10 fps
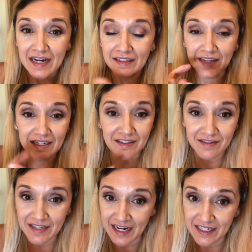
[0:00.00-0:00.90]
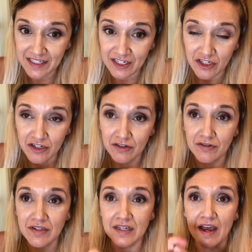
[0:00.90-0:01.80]
lots of sinus
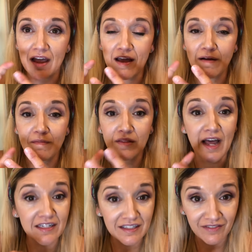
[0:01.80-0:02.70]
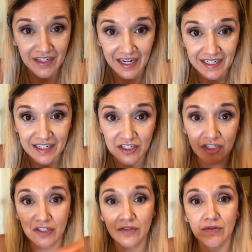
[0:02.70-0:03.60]
issues, lots of gut
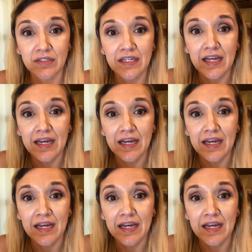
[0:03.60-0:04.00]
issues,